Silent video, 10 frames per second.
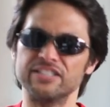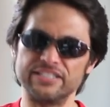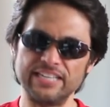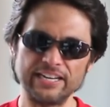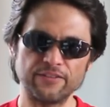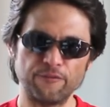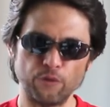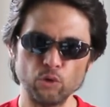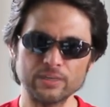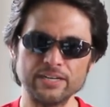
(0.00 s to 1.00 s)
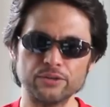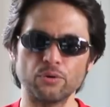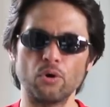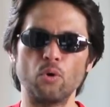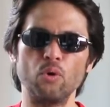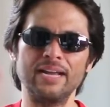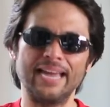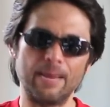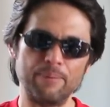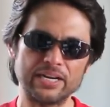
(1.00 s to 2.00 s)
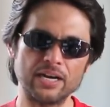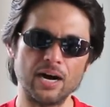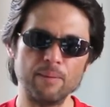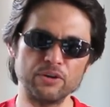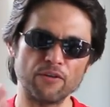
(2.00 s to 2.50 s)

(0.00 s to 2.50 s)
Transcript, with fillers: to take full control and become